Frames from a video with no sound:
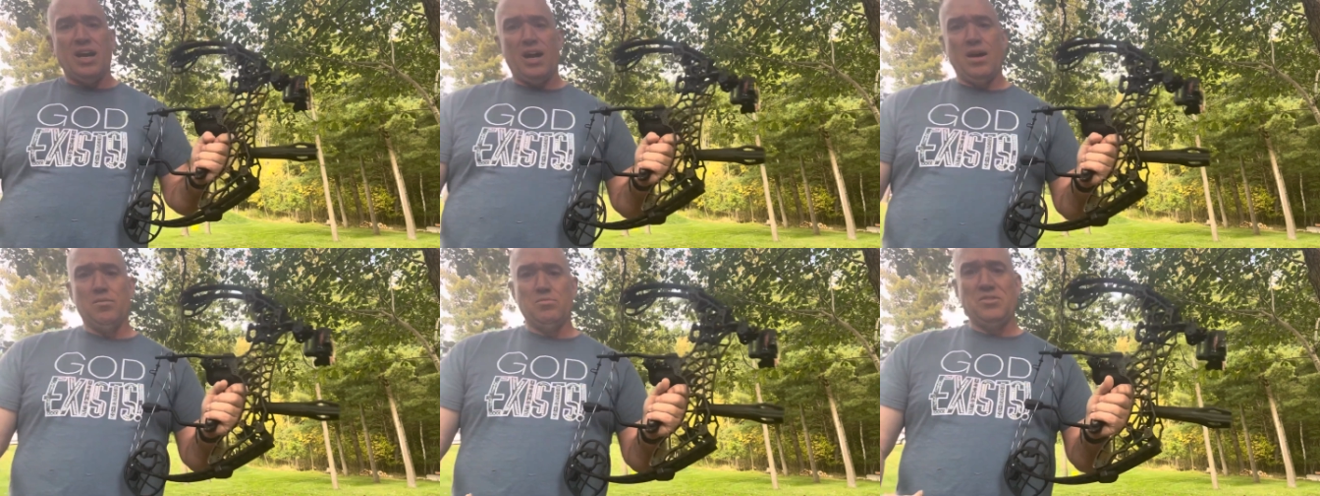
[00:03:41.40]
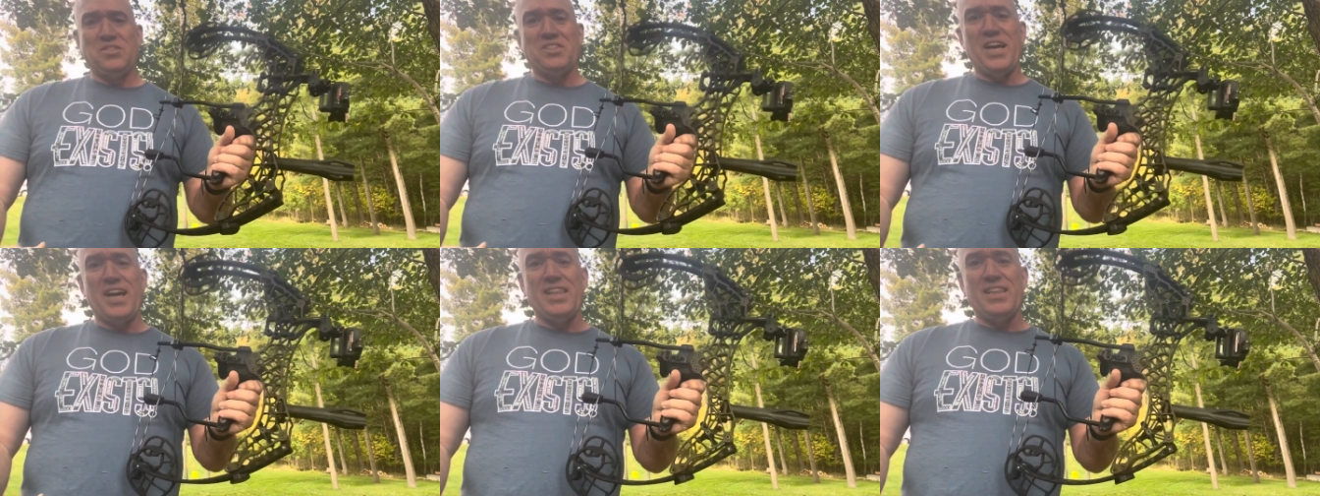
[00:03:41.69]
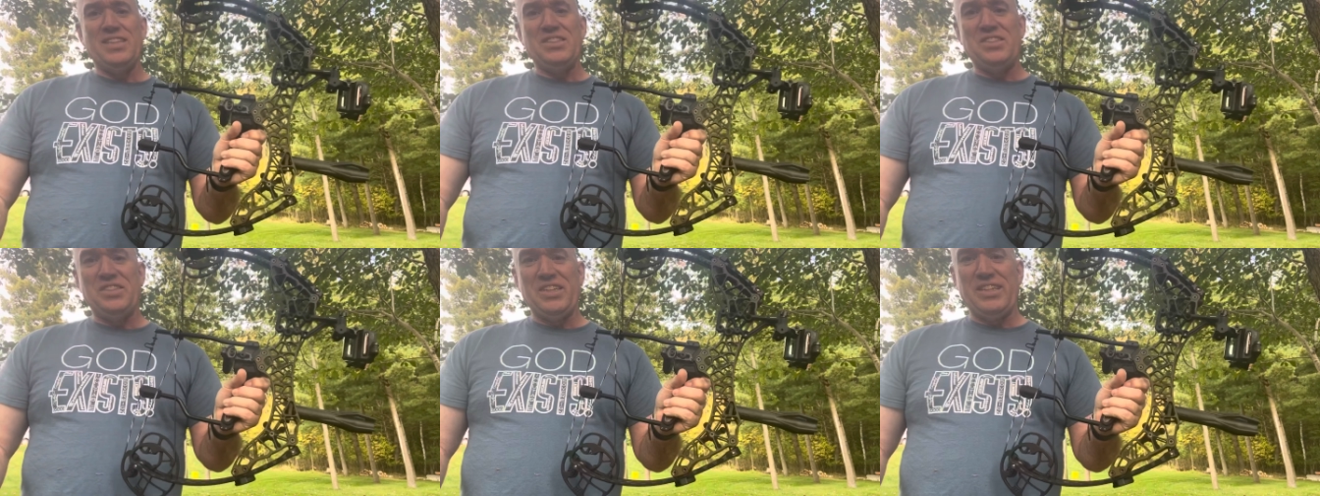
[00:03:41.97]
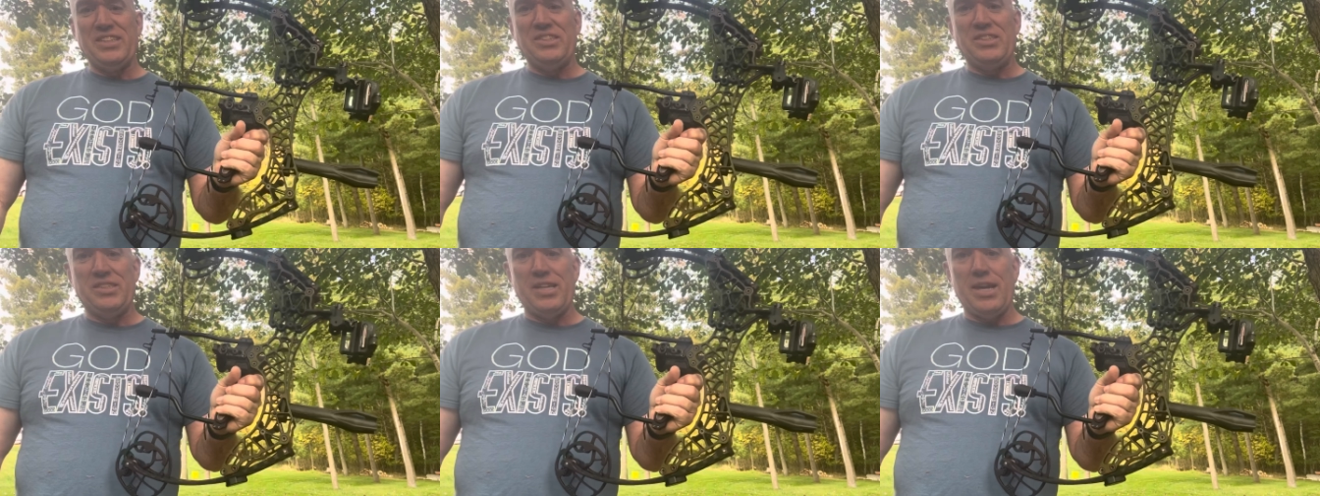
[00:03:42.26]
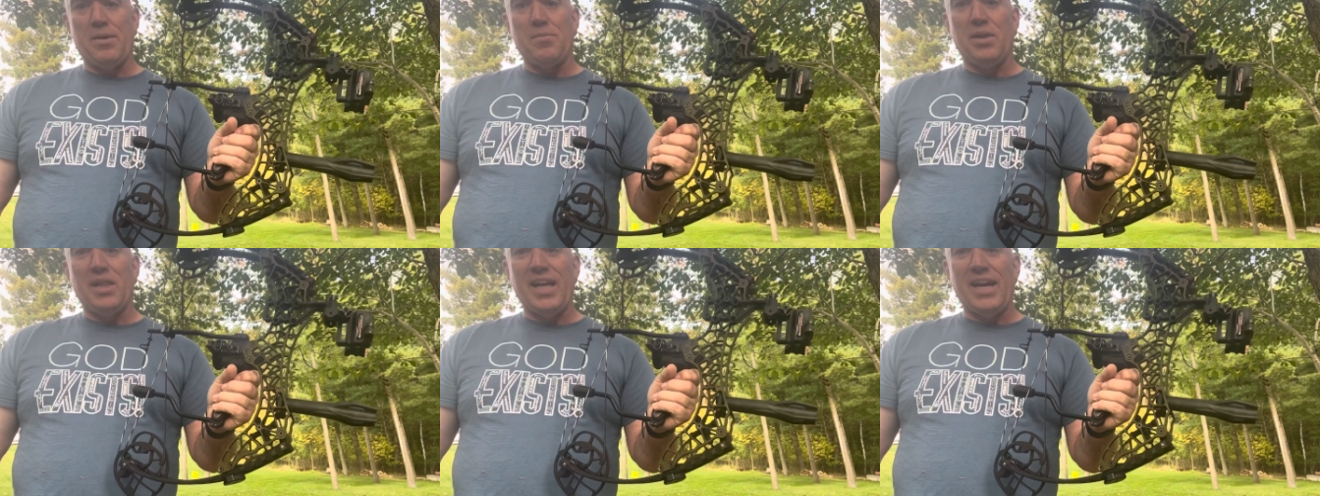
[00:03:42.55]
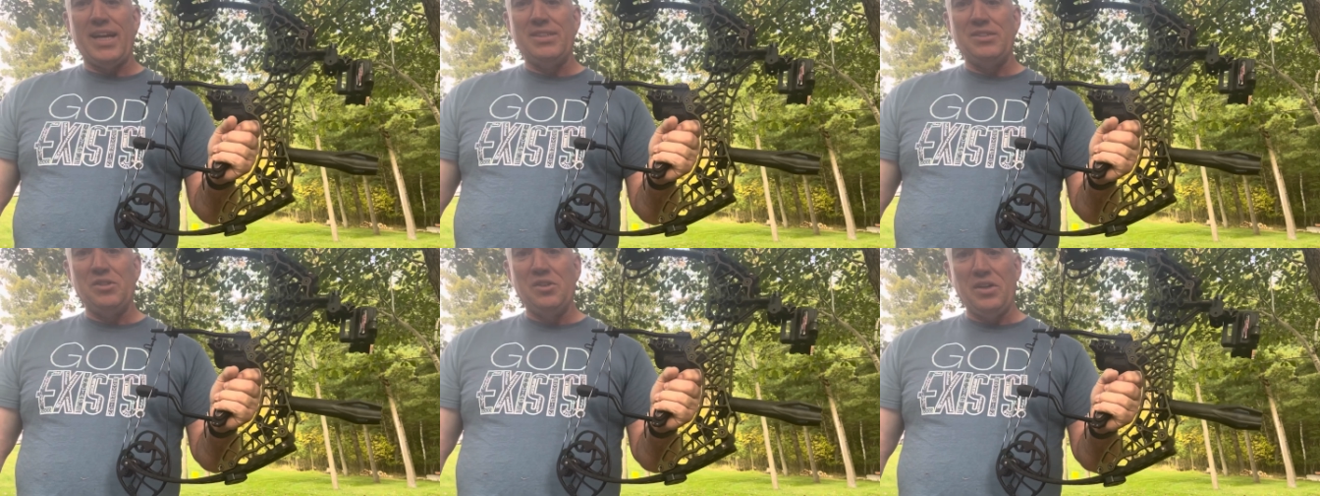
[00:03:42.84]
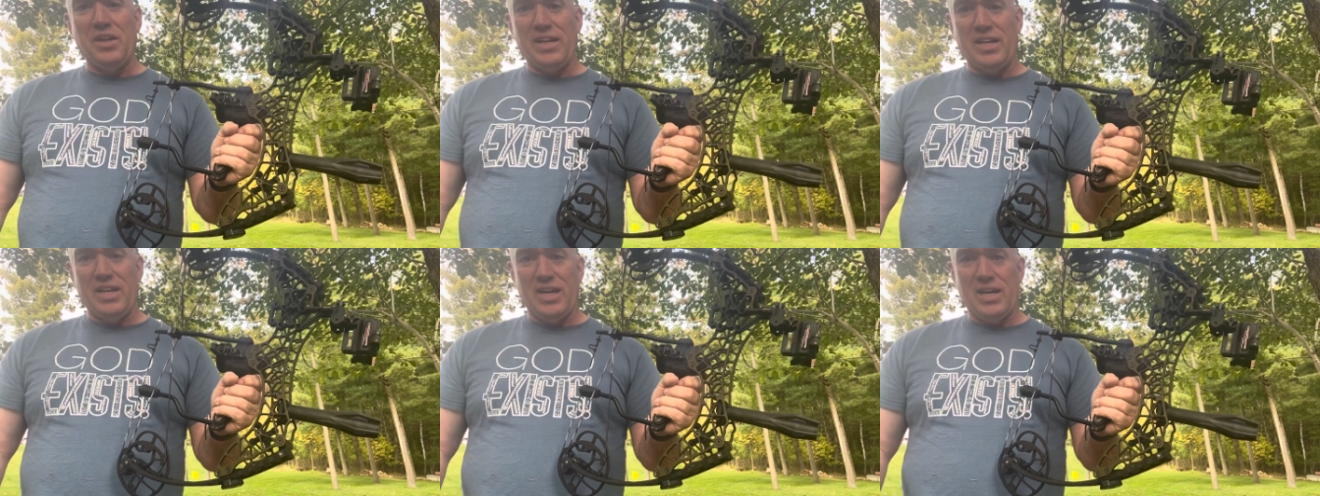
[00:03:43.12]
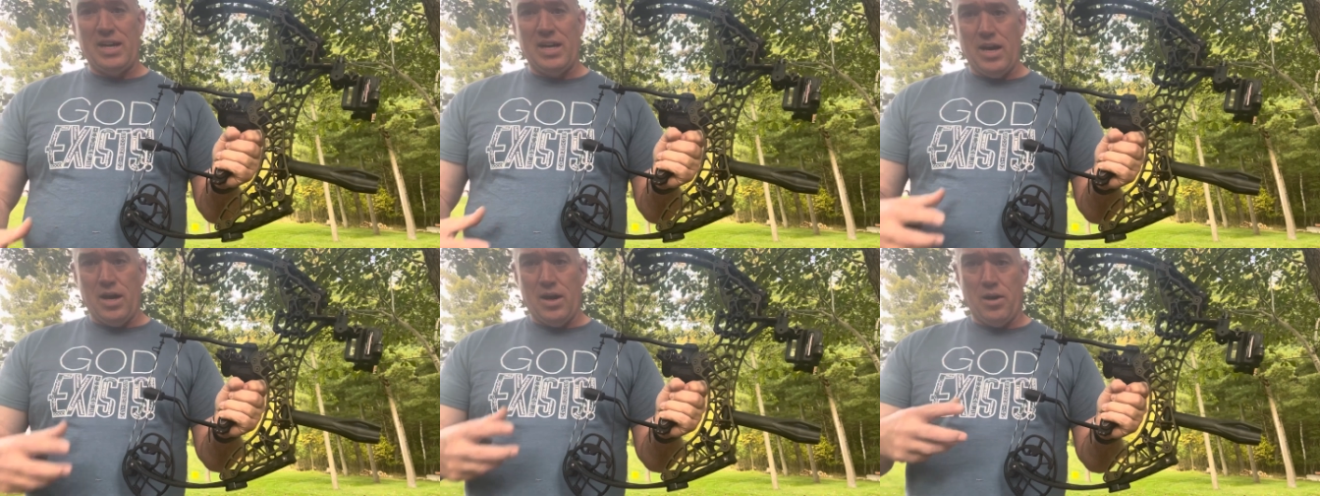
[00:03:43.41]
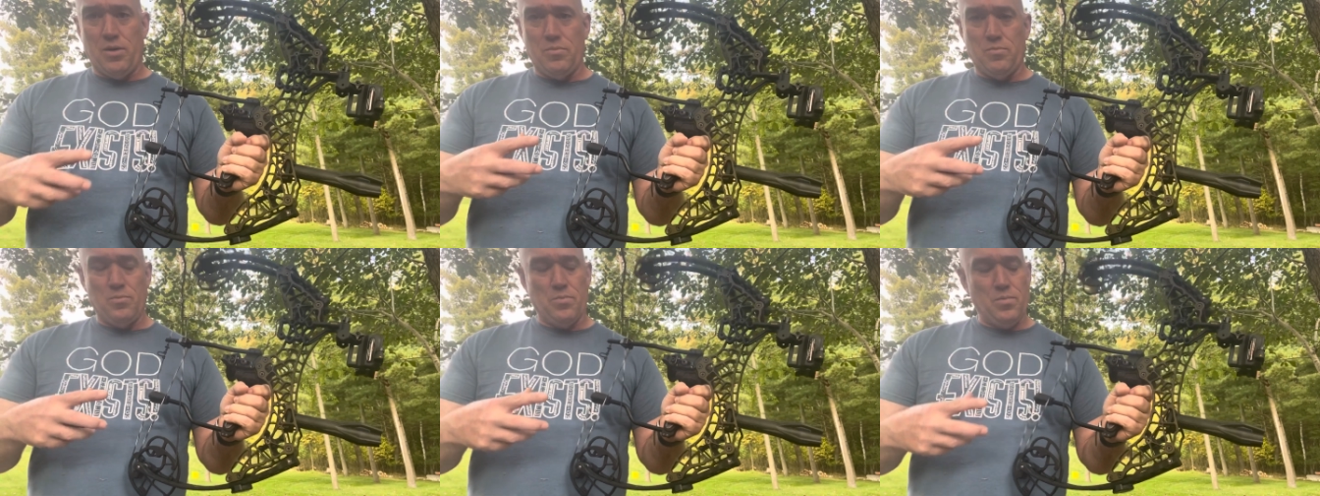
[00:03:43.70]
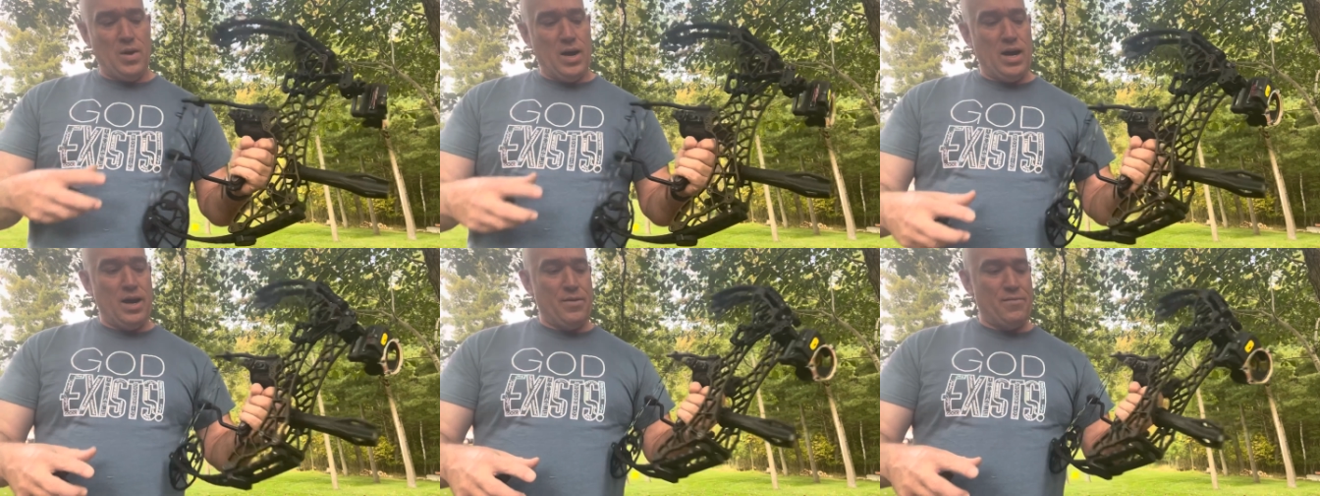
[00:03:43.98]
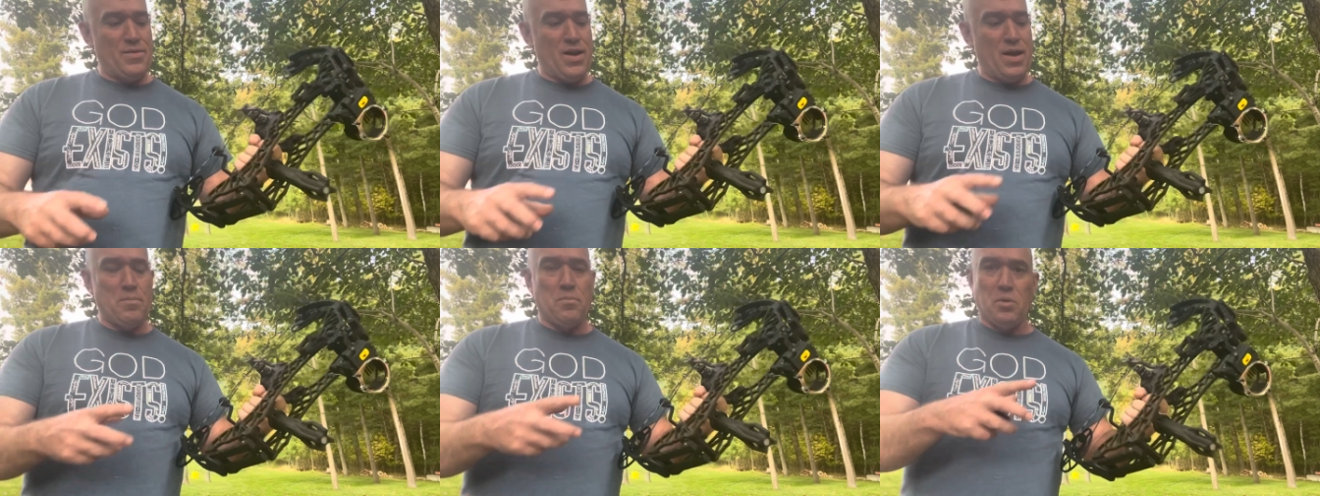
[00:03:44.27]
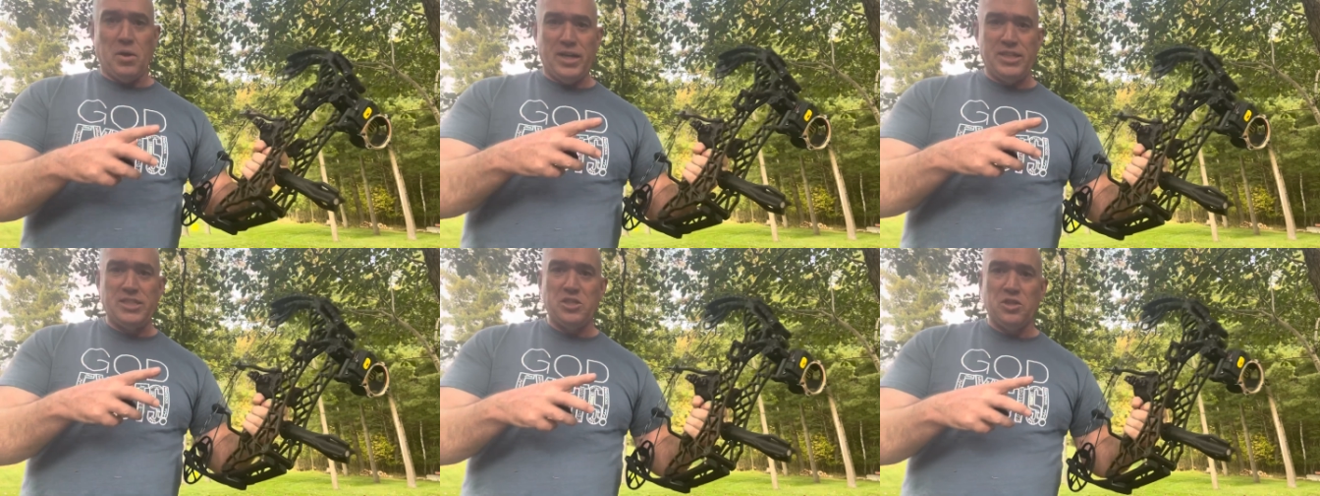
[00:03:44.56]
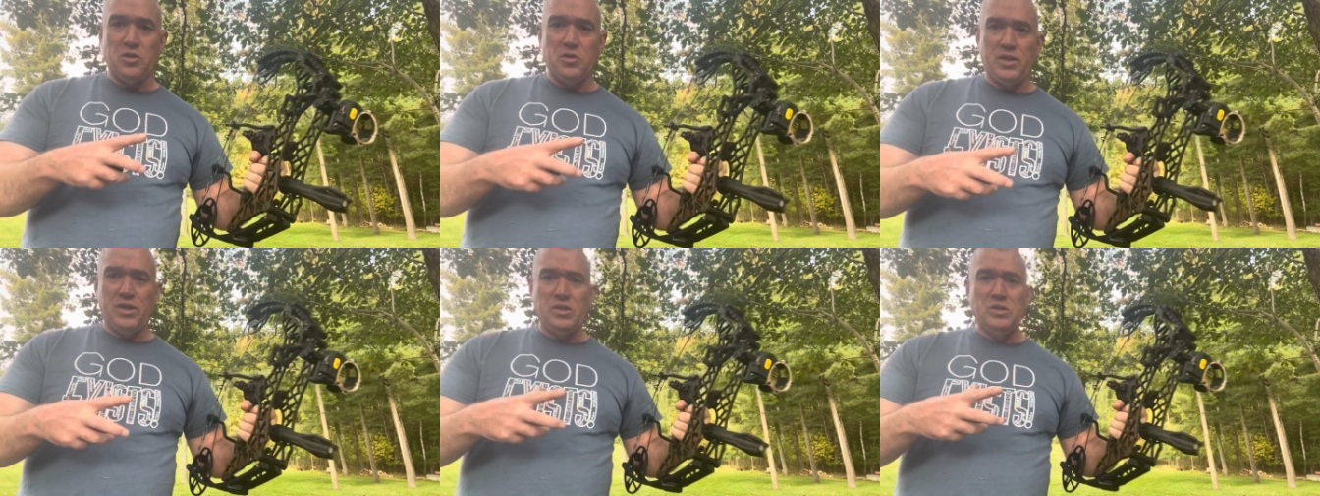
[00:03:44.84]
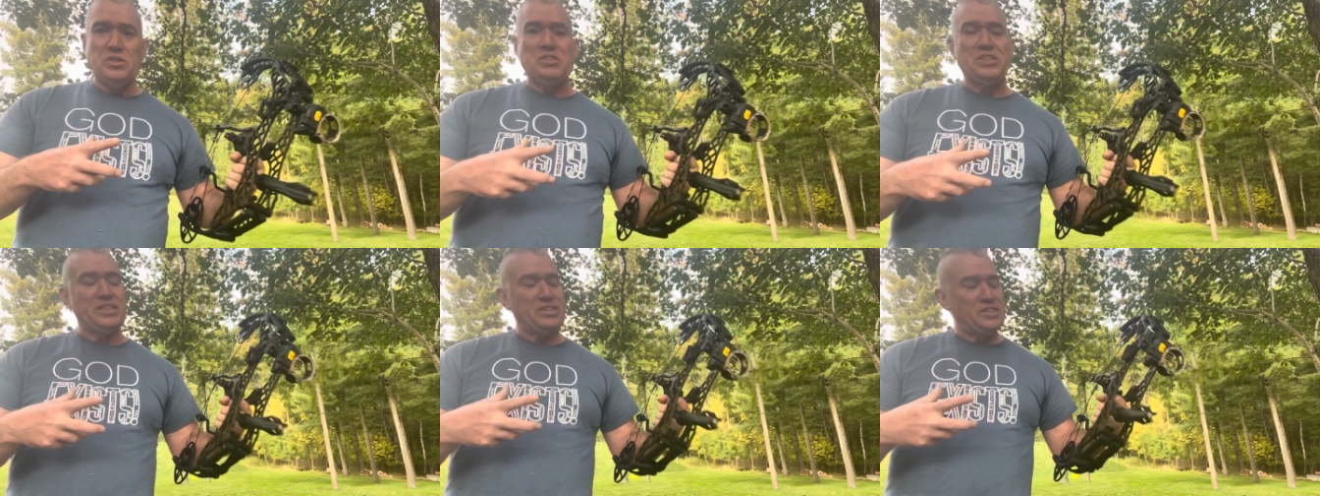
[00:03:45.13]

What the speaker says: silencing stabilizer and a vibration reducing